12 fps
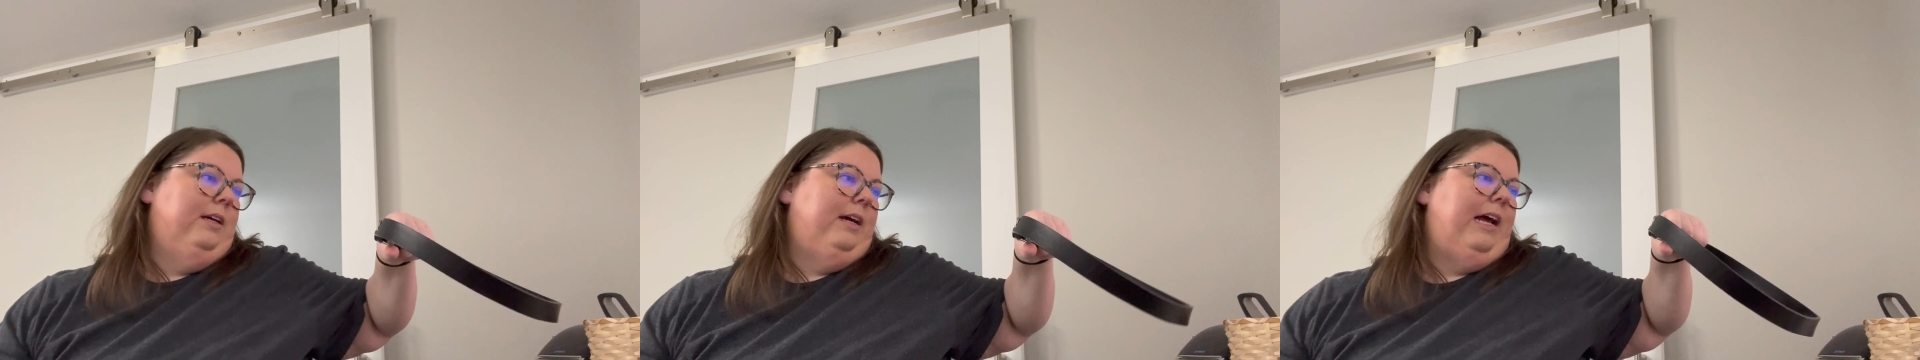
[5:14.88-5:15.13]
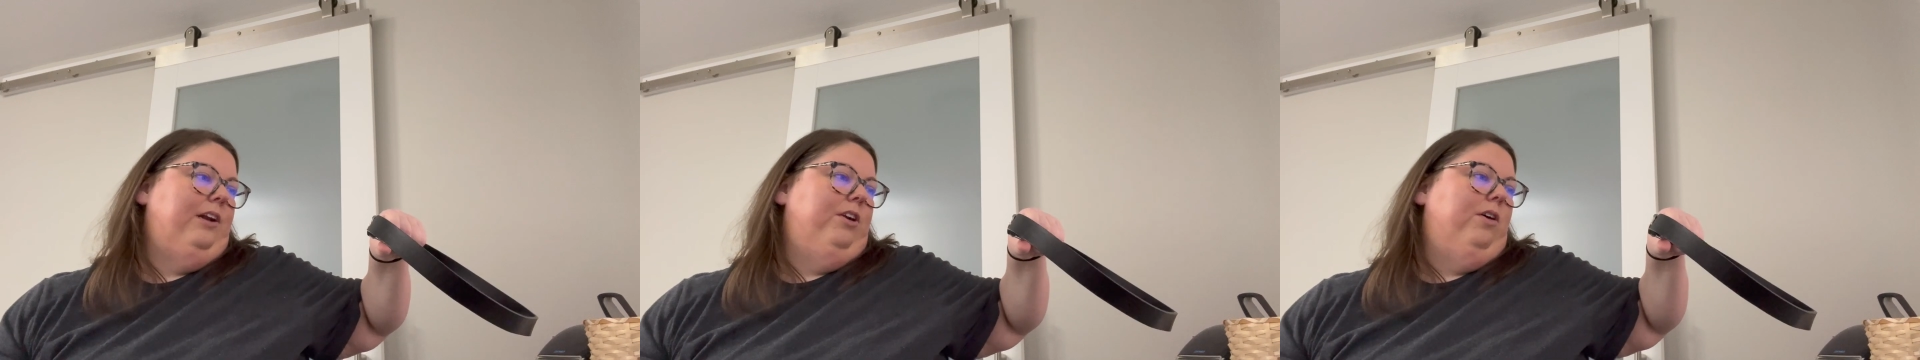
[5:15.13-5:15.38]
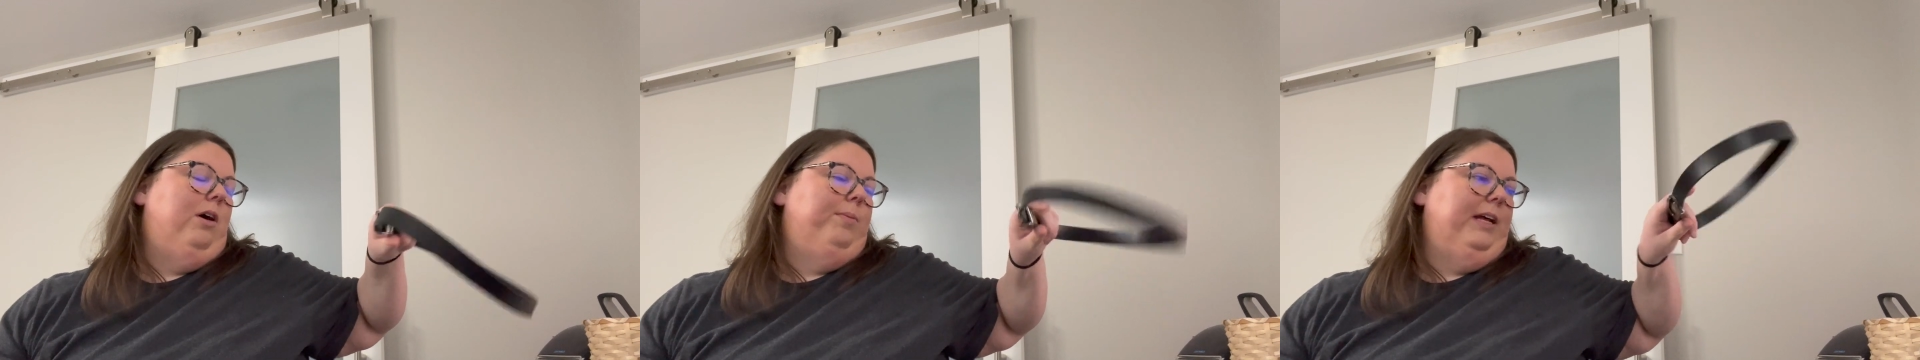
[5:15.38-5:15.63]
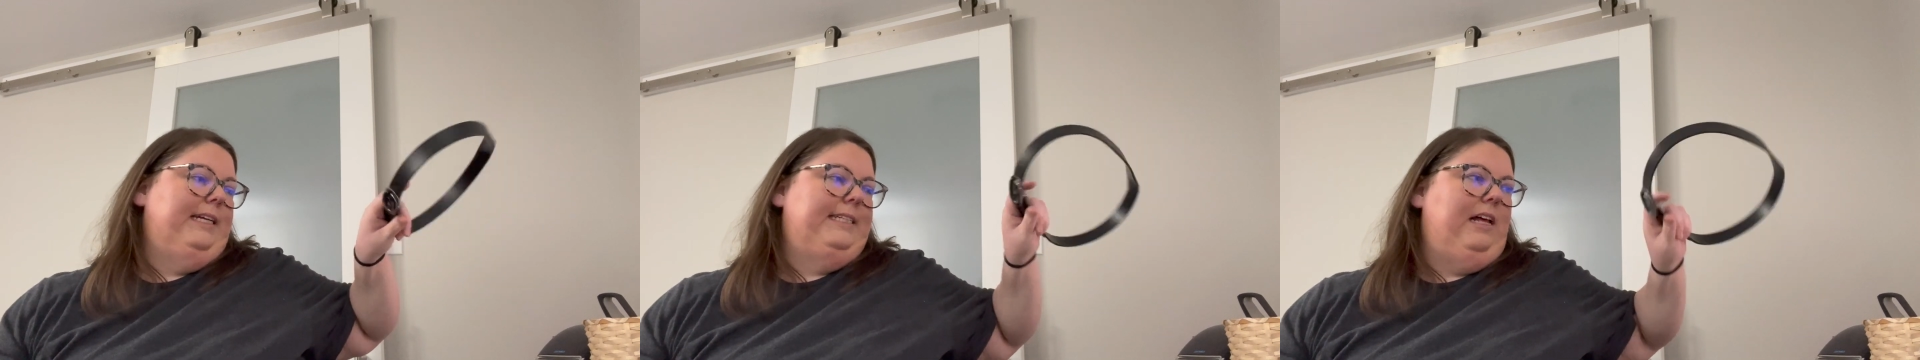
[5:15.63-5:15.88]
I don't know. I'll
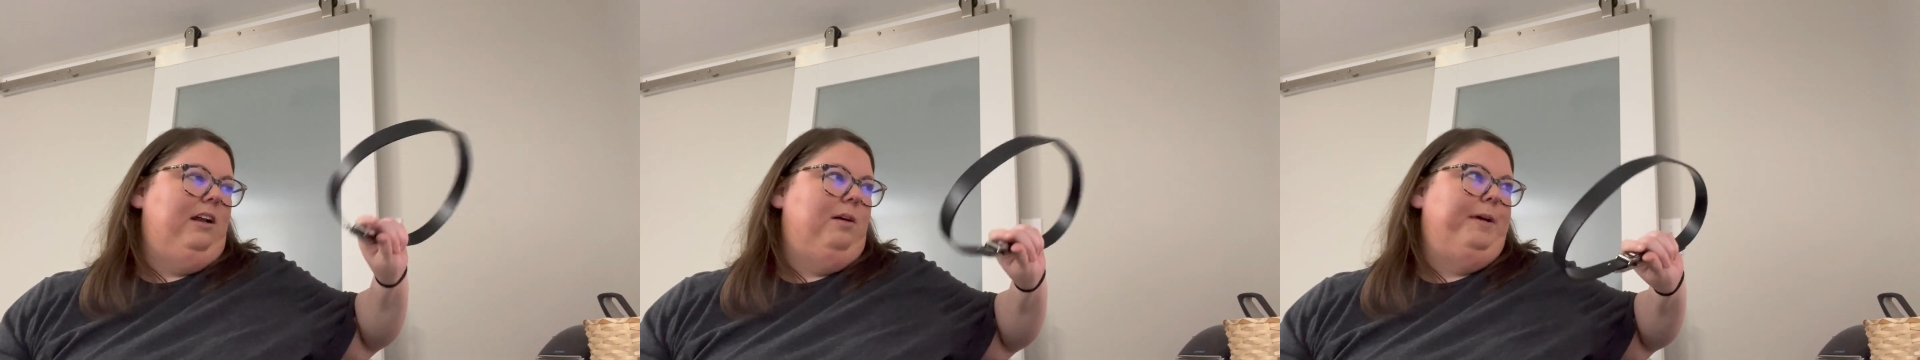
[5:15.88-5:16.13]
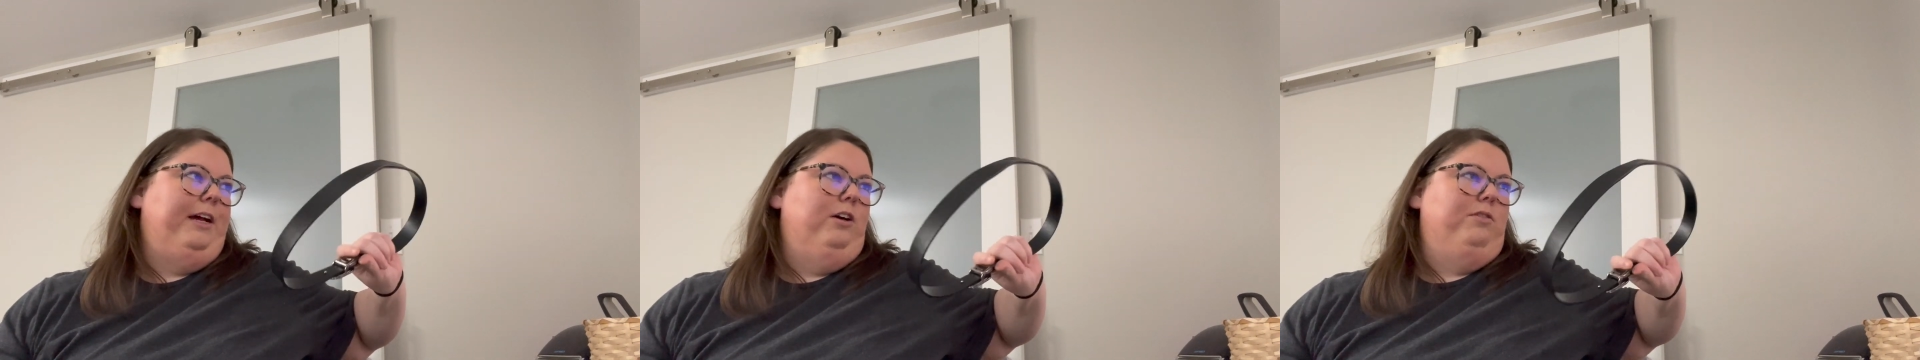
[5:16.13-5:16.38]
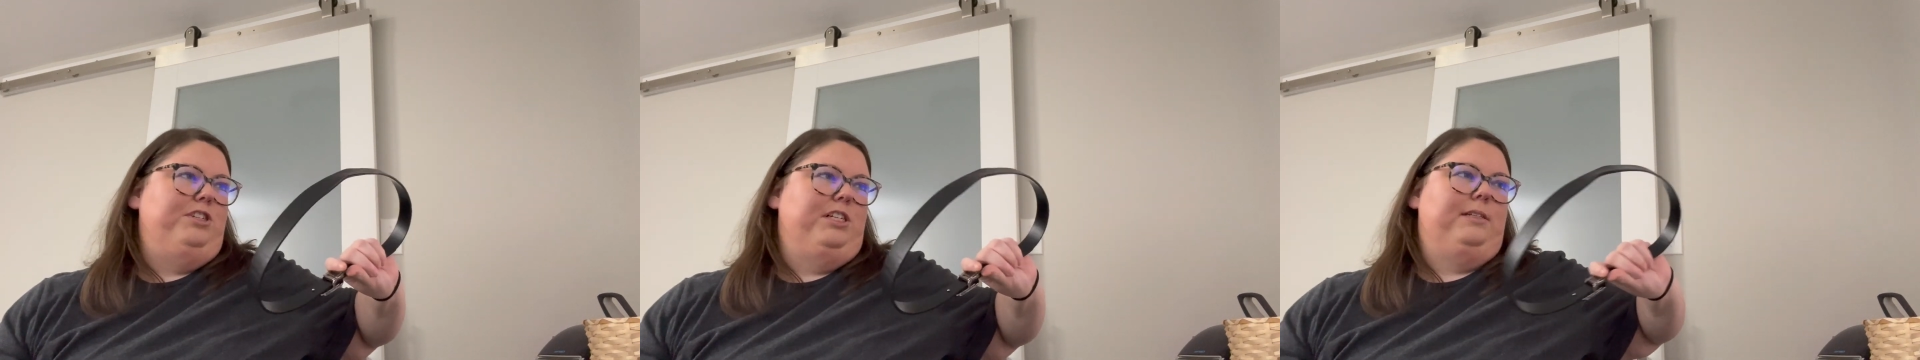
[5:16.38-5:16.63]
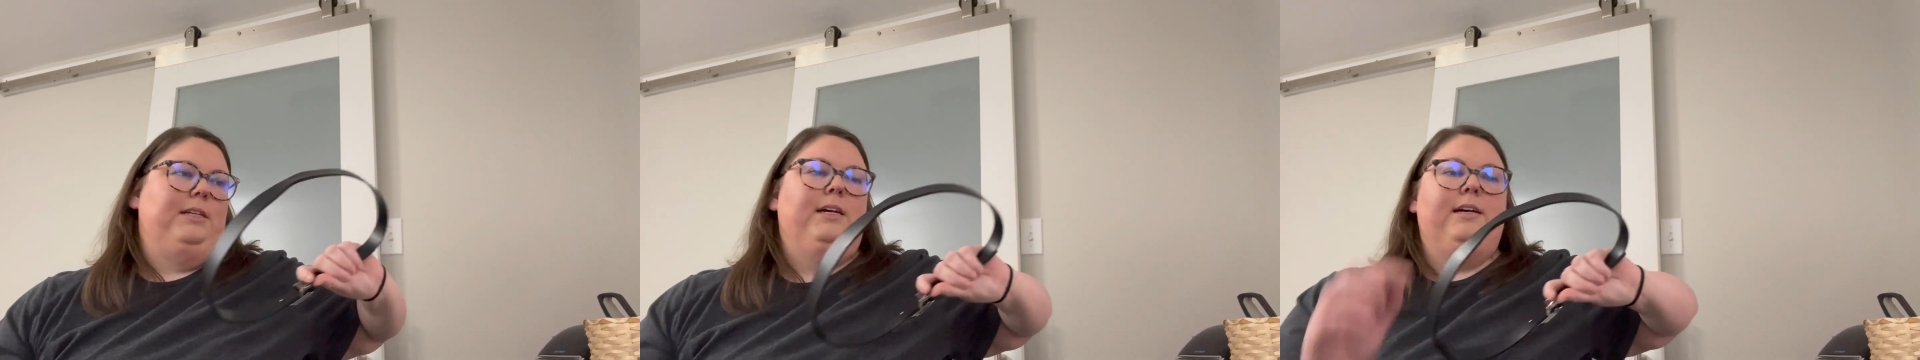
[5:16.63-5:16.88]
probably sell it on my own
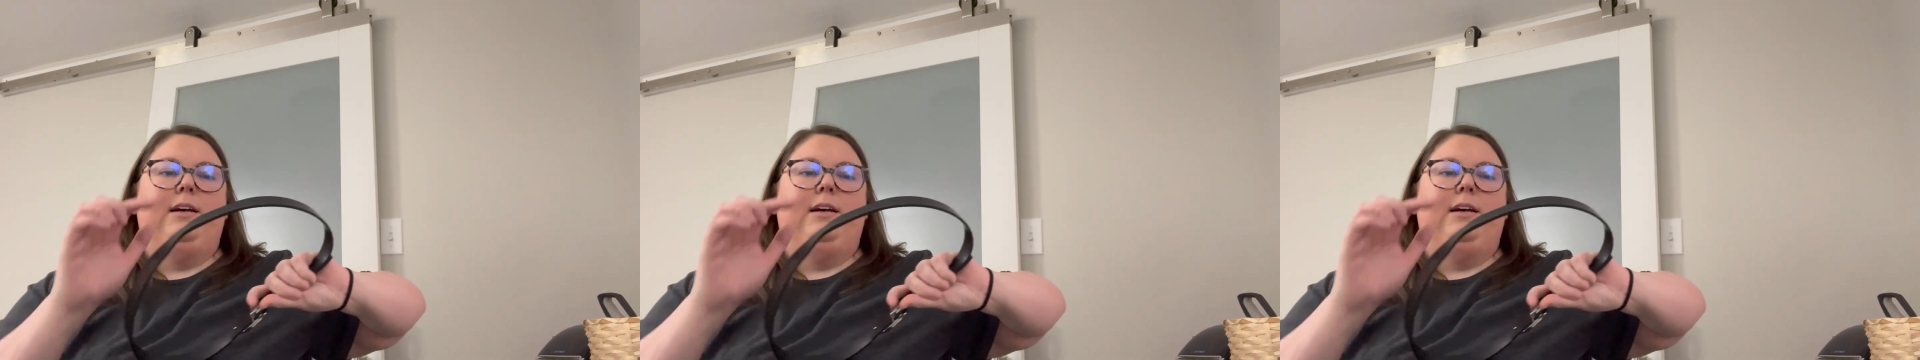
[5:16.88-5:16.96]
just